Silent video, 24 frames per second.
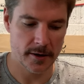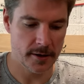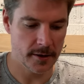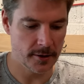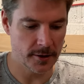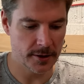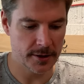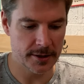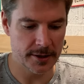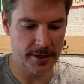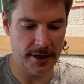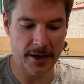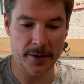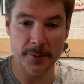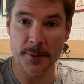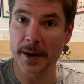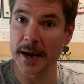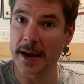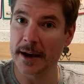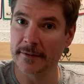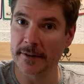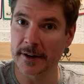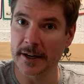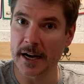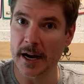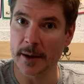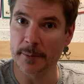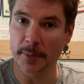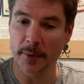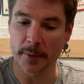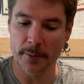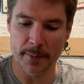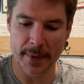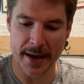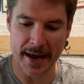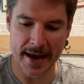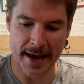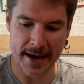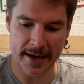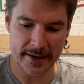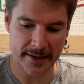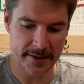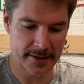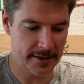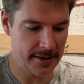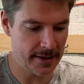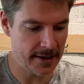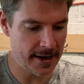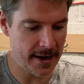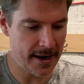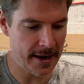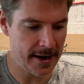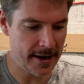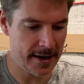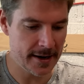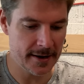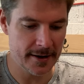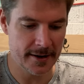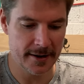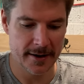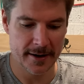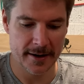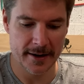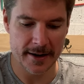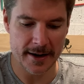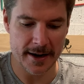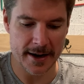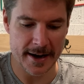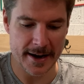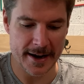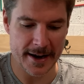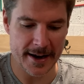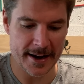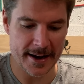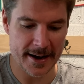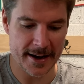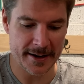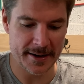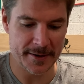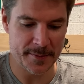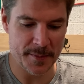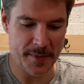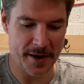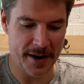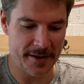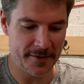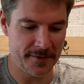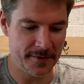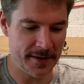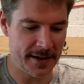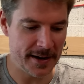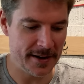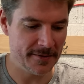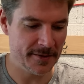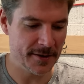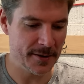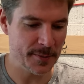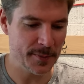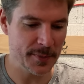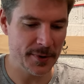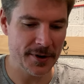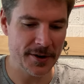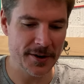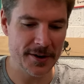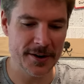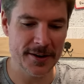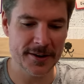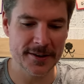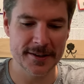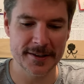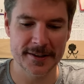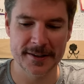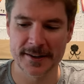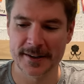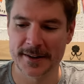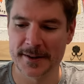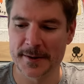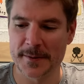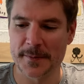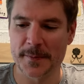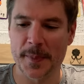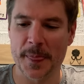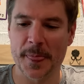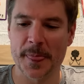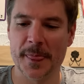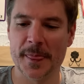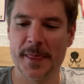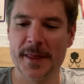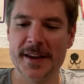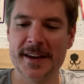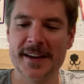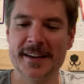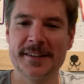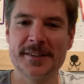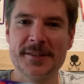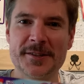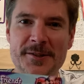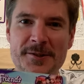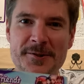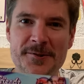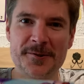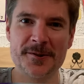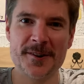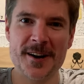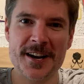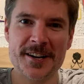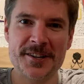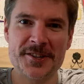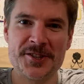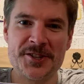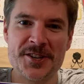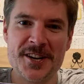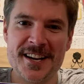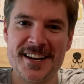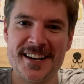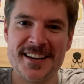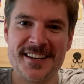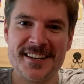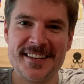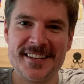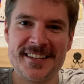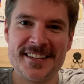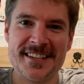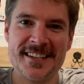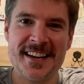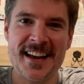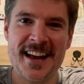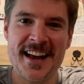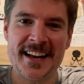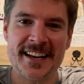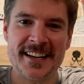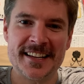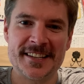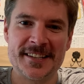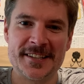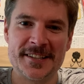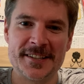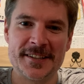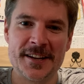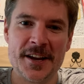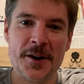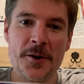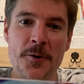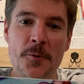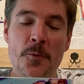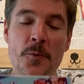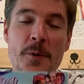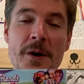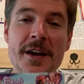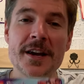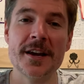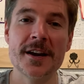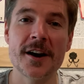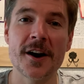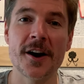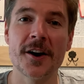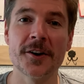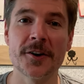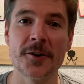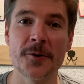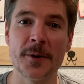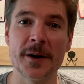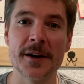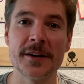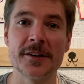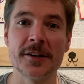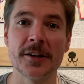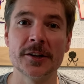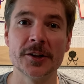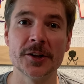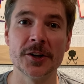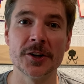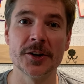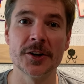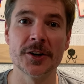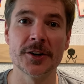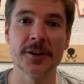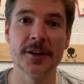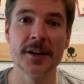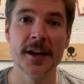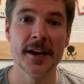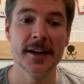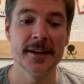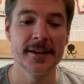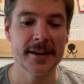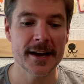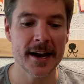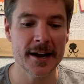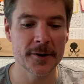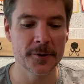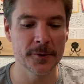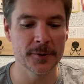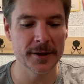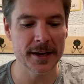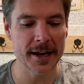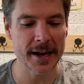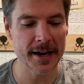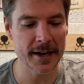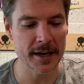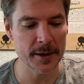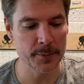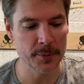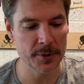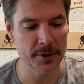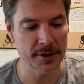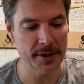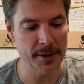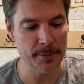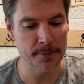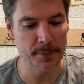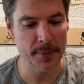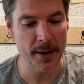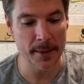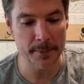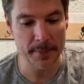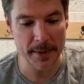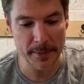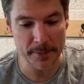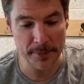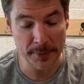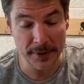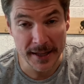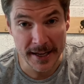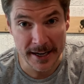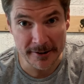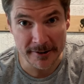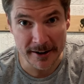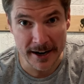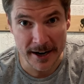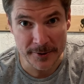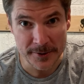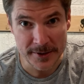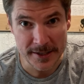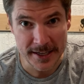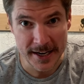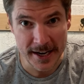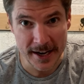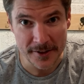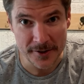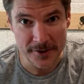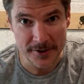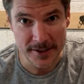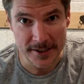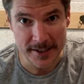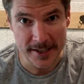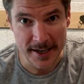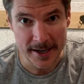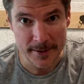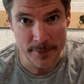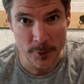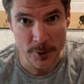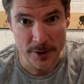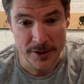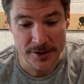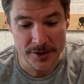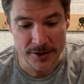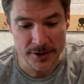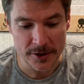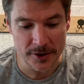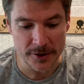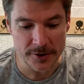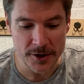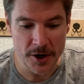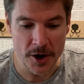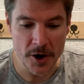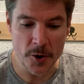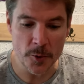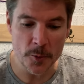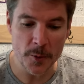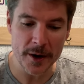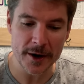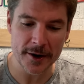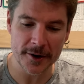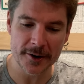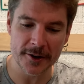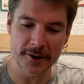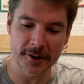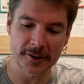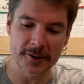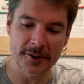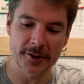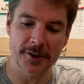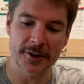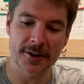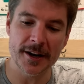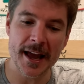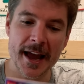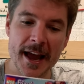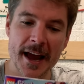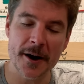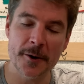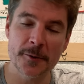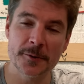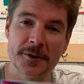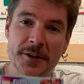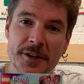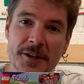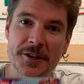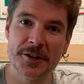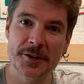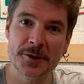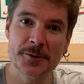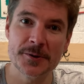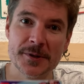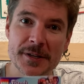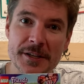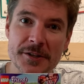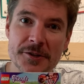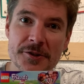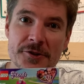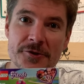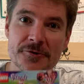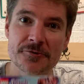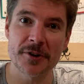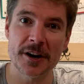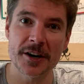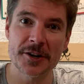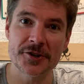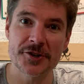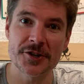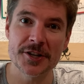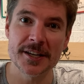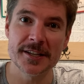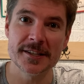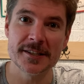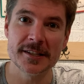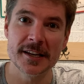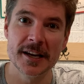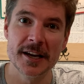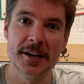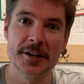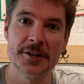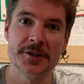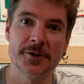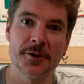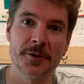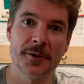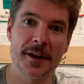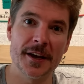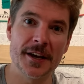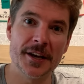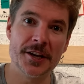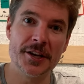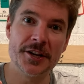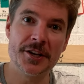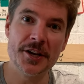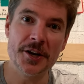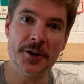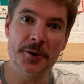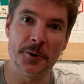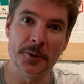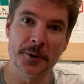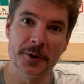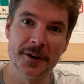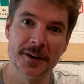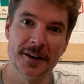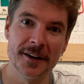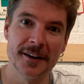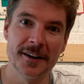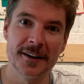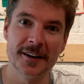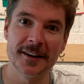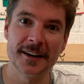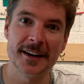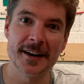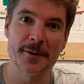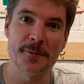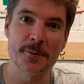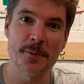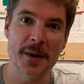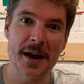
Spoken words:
Looks like we have a couple bags today. And my favorite part, the instructions. Yes, we are going to learn not only how to put the puppy playground together today, boys and girls, we are going to learn how to use instructions so that you can